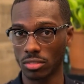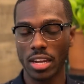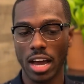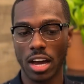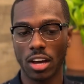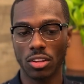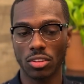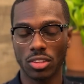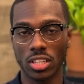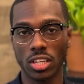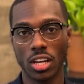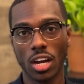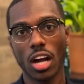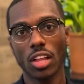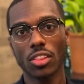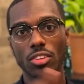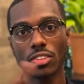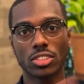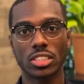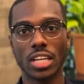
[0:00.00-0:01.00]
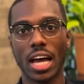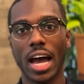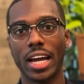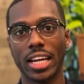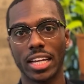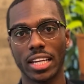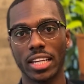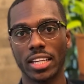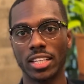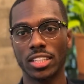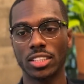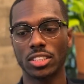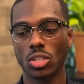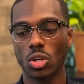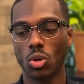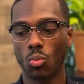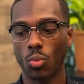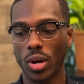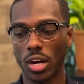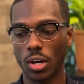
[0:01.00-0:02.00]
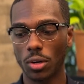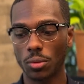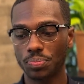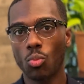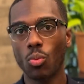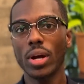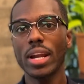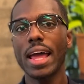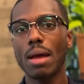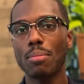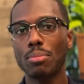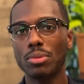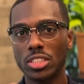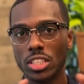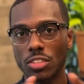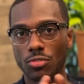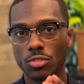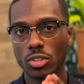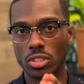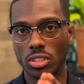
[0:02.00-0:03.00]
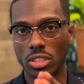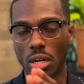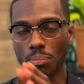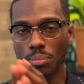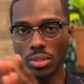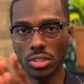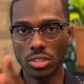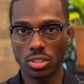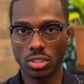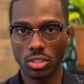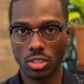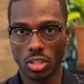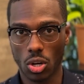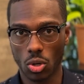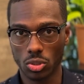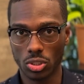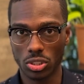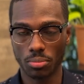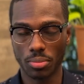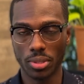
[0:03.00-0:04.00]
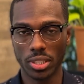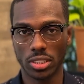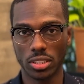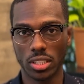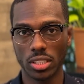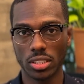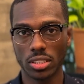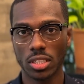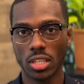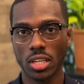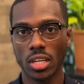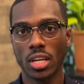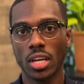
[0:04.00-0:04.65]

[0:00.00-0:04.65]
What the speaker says: Now, the other side is, well, what happens if you jump into your coaching business